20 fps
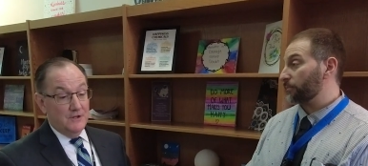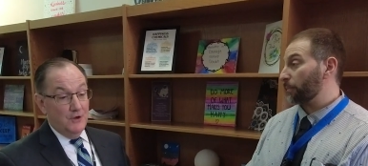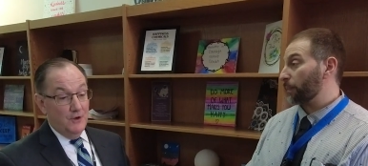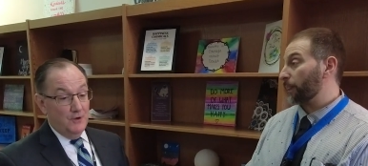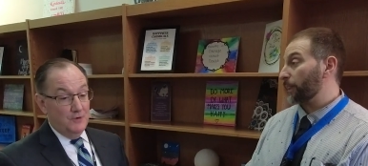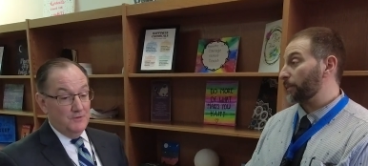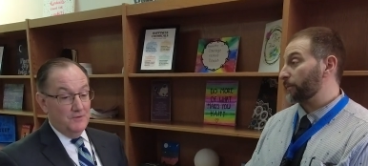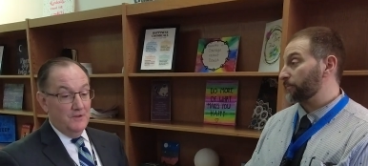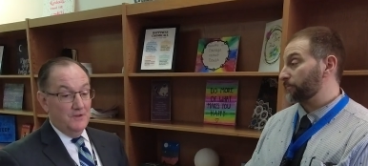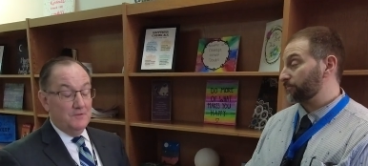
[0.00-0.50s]

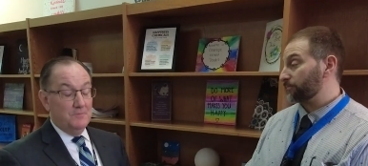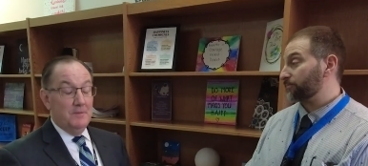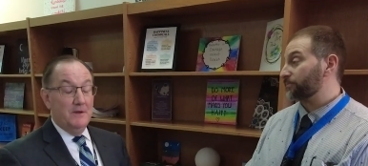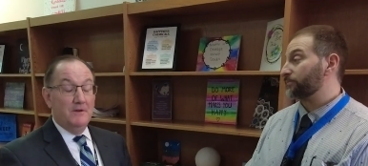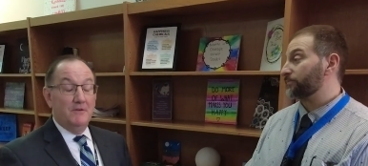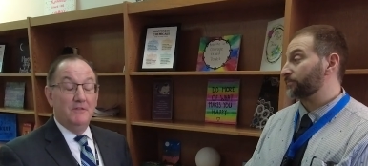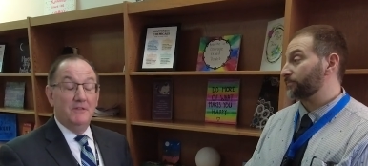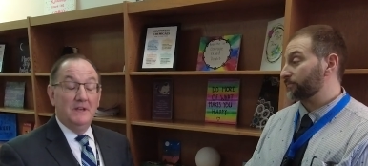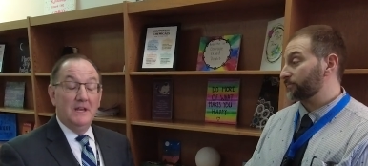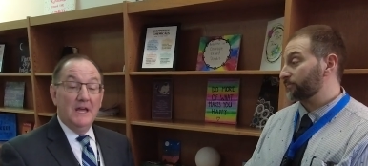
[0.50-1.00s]
Speaker 1: knows this
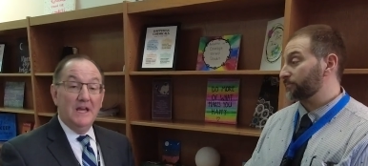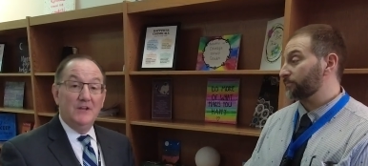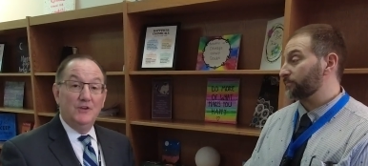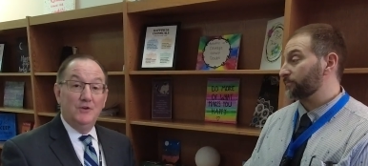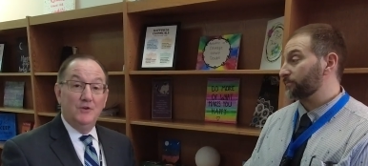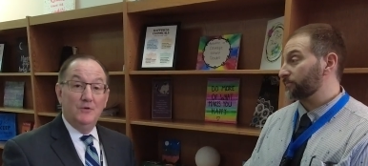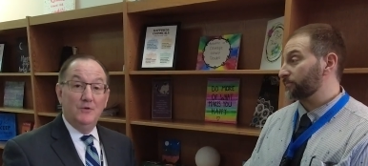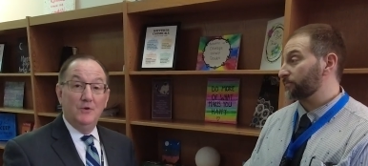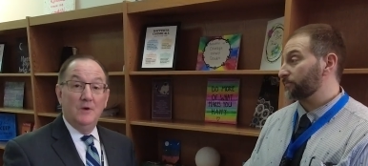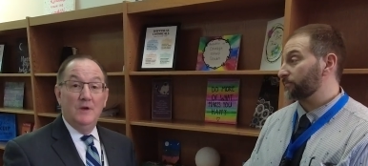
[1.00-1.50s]
better than I
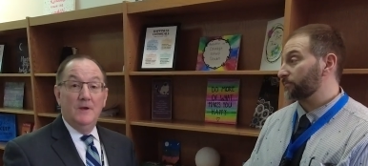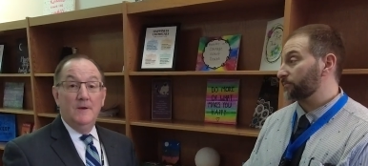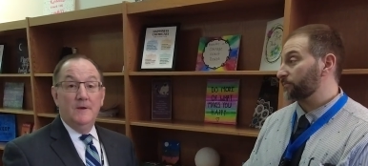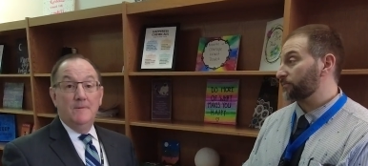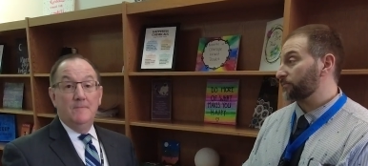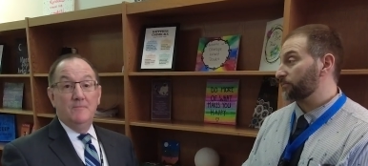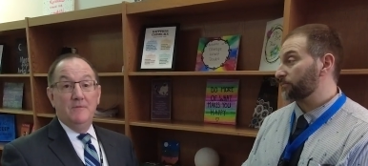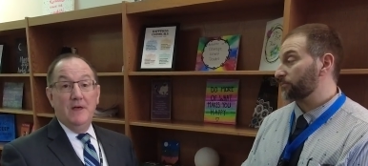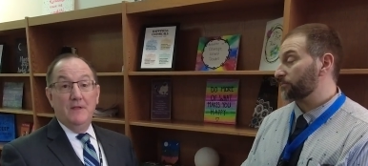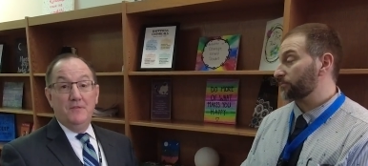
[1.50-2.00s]
do,
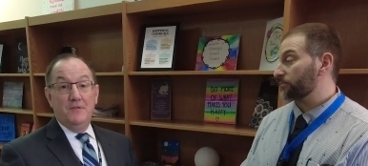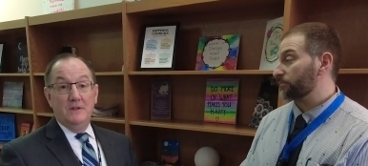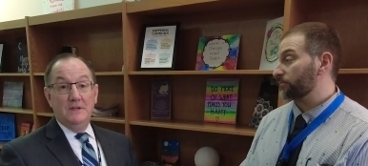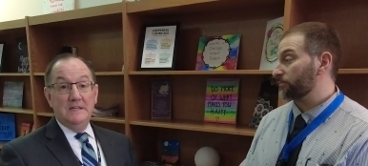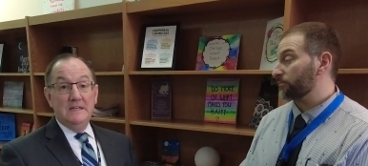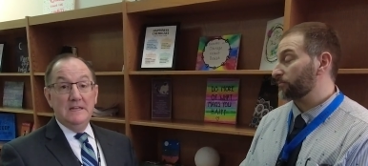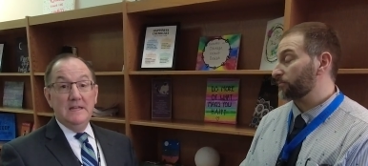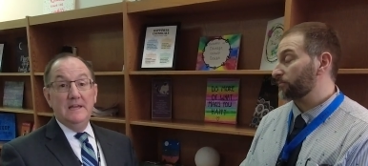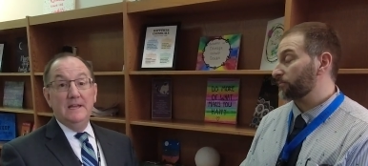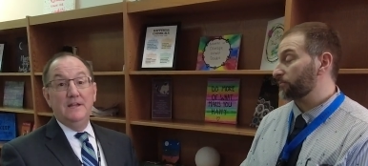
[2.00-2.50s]
that the
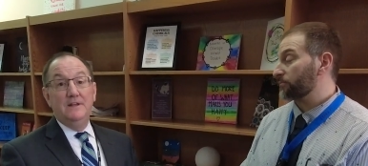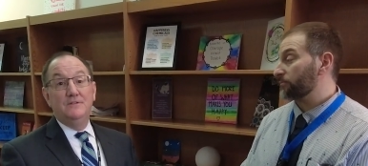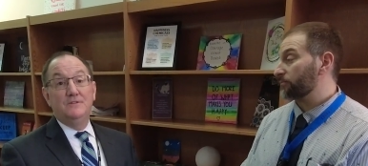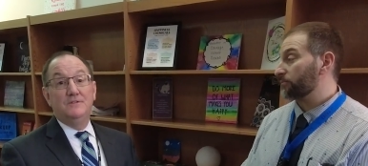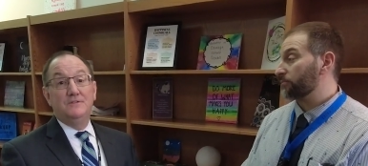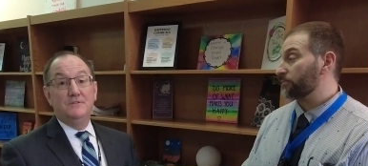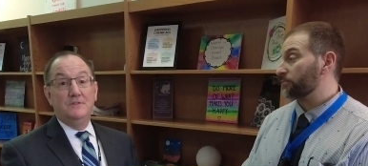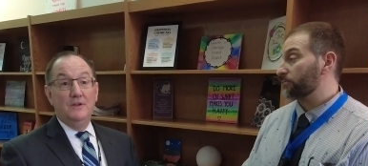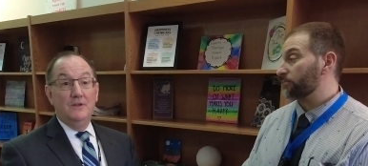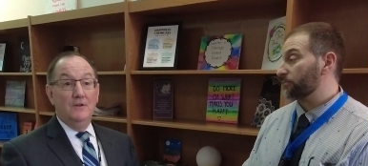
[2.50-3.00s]
need
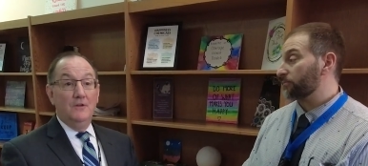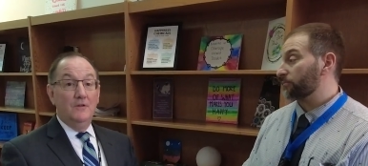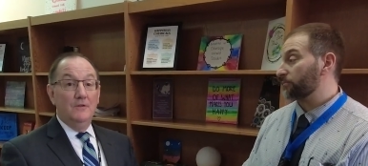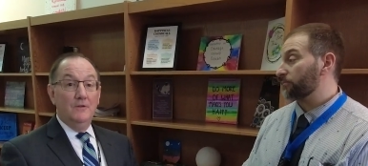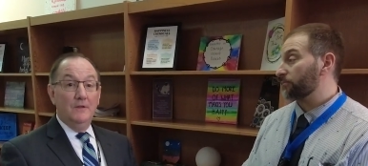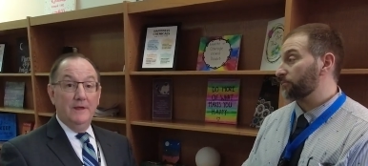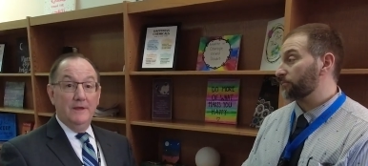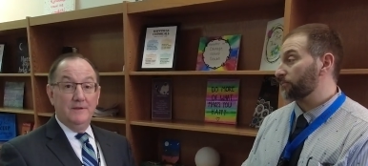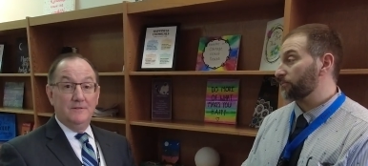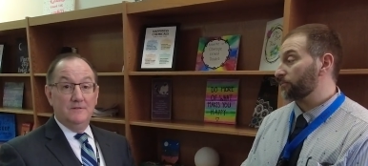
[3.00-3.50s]

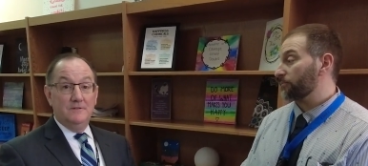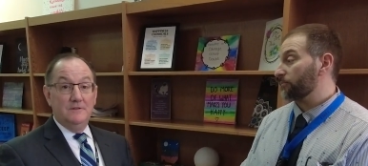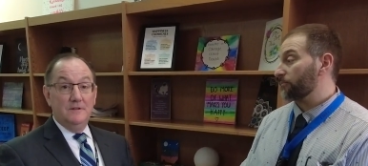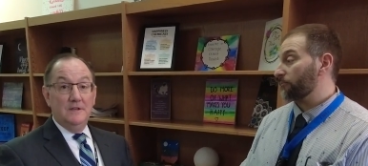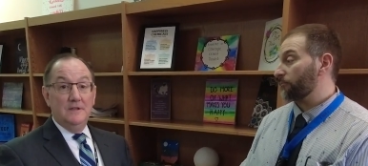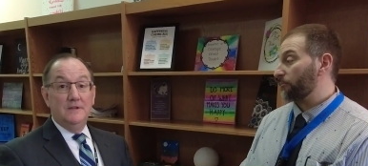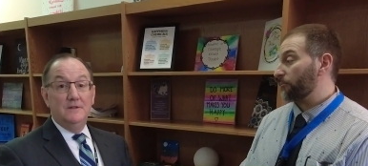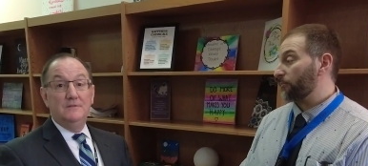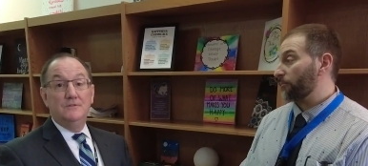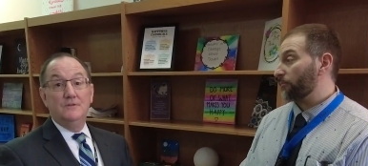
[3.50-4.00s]
still
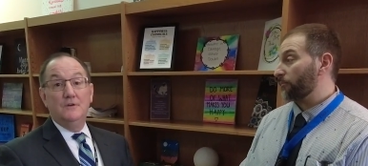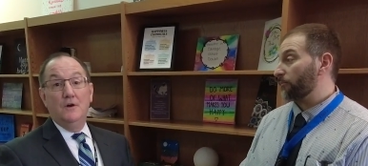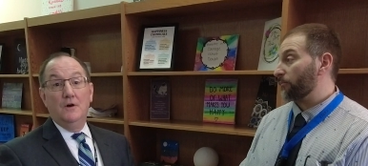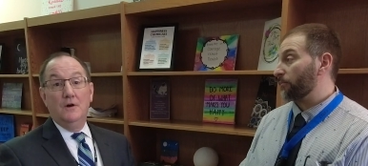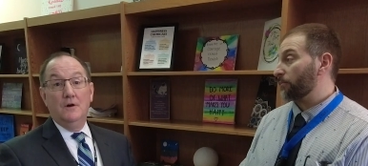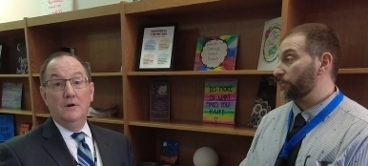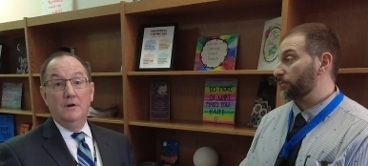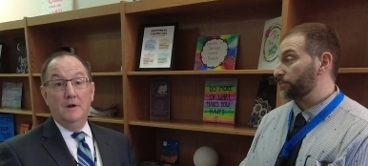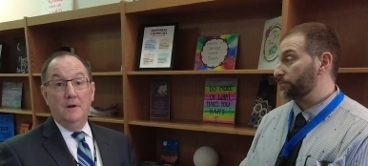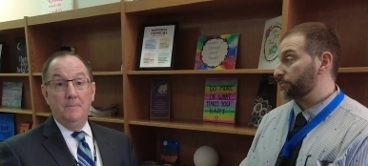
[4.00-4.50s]
exceeds
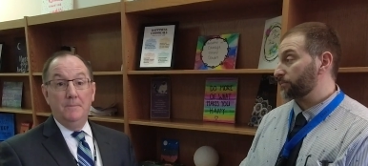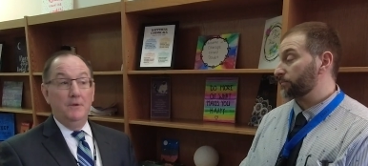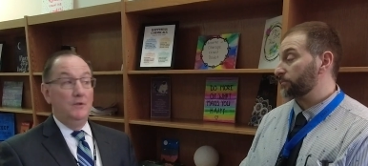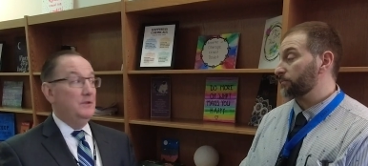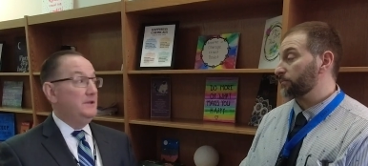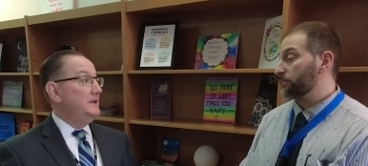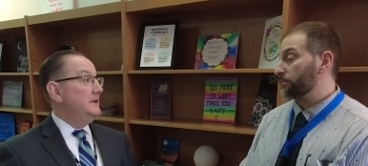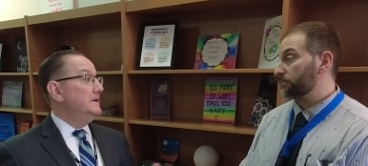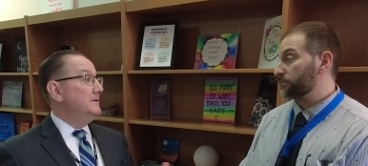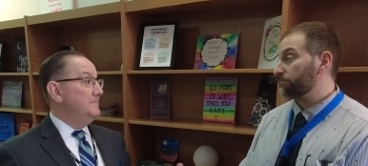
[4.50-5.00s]
our
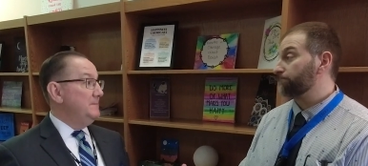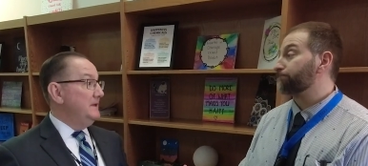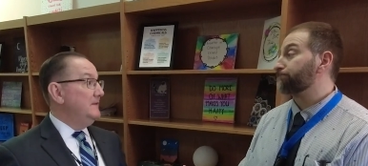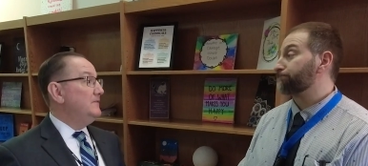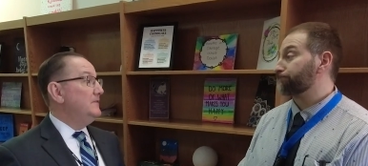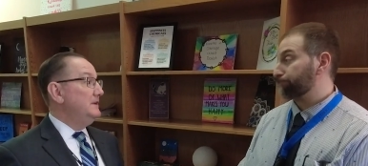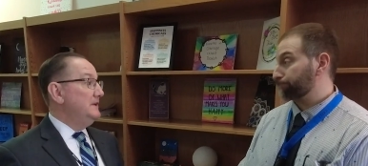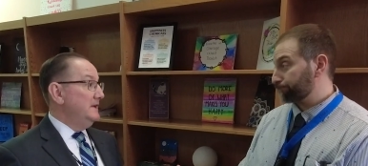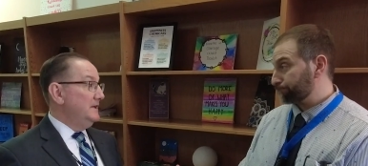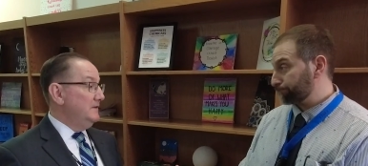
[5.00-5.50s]
ability to meet
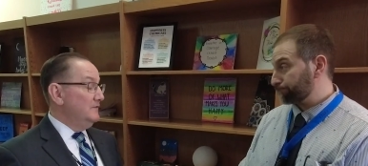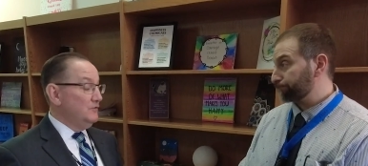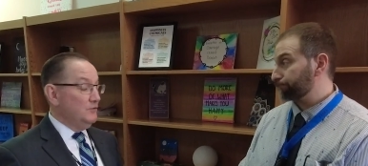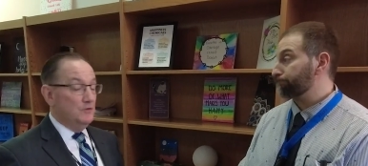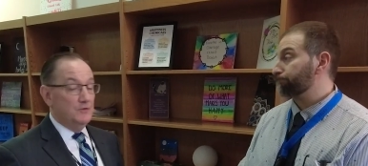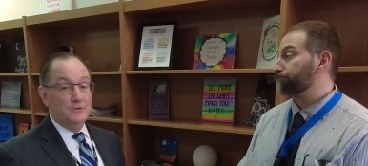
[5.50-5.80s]
the need in school.